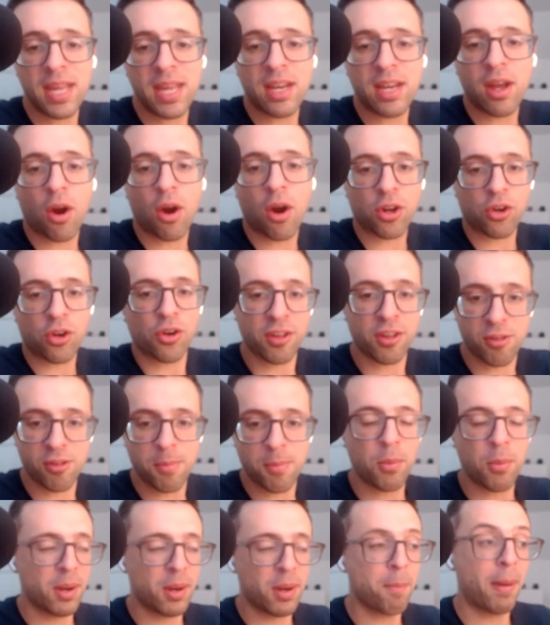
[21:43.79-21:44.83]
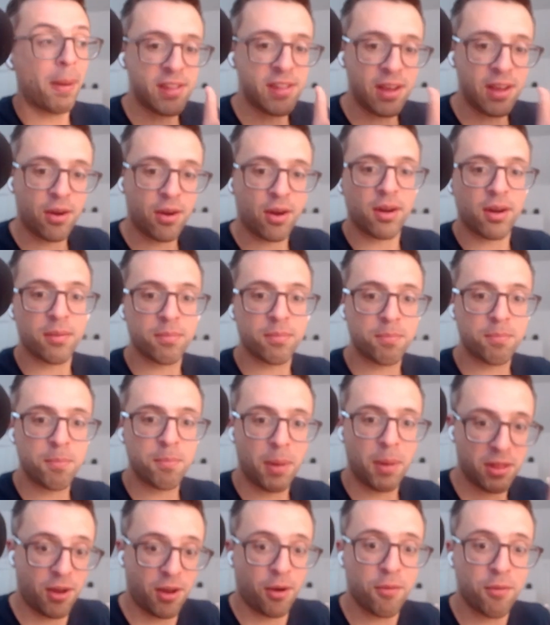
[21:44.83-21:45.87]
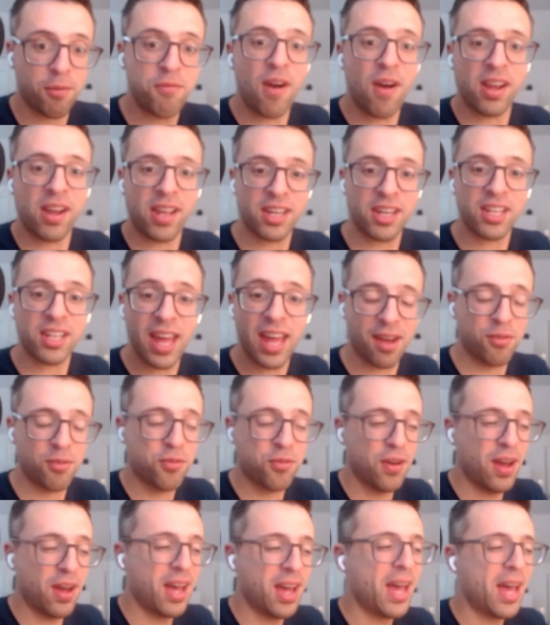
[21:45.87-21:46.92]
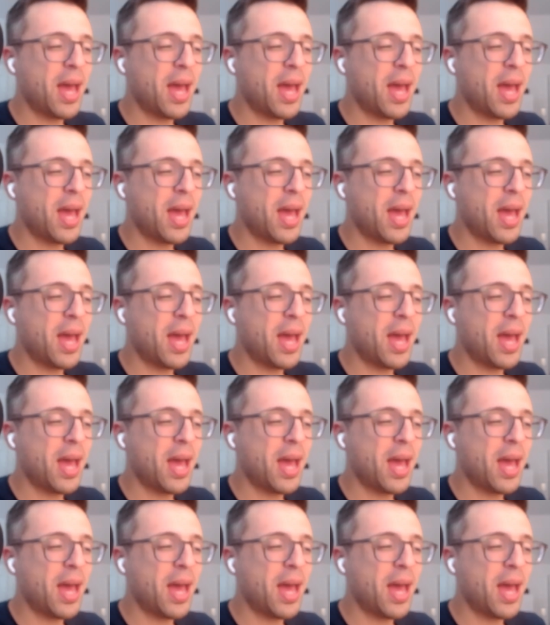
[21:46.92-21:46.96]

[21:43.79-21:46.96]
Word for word: a Wikipedia article because it'd be written by Sarah by Sarah fucking Kliff,